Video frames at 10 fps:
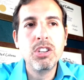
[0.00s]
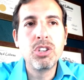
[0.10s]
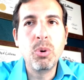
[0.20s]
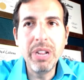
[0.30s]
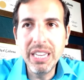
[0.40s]

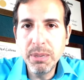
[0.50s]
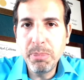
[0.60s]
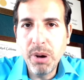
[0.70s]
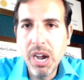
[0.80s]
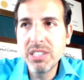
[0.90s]
So is
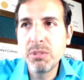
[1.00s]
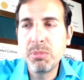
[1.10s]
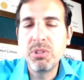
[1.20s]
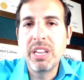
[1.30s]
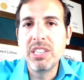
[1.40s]
it
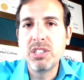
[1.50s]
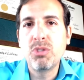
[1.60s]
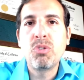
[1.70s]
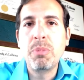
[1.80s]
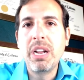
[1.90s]
possible that
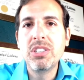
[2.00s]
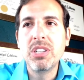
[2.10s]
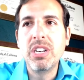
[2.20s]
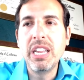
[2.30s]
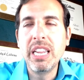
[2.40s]

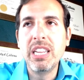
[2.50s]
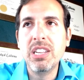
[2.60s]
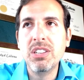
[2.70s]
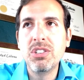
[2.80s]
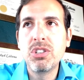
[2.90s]
azithromycin
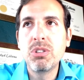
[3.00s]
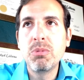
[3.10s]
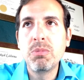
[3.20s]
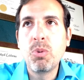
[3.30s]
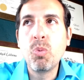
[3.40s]
is
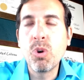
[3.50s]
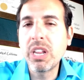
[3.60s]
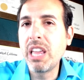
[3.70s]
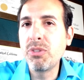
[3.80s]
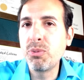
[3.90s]

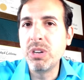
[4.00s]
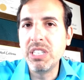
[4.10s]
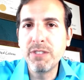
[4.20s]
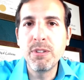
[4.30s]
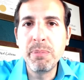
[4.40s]
working through a
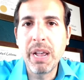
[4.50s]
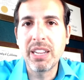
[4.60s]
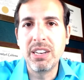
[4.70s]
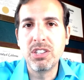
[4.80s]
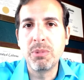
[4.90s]
different
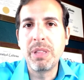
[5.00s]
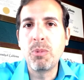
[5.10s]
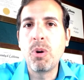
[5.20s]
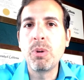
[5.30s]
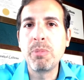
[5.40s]
mechanism
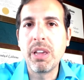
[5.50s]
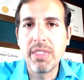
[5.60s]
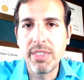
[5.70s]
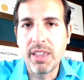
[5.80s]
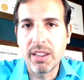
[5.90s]
than what we
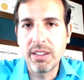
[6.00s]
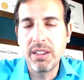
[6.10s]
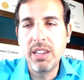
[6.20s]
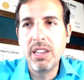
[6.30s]
might think?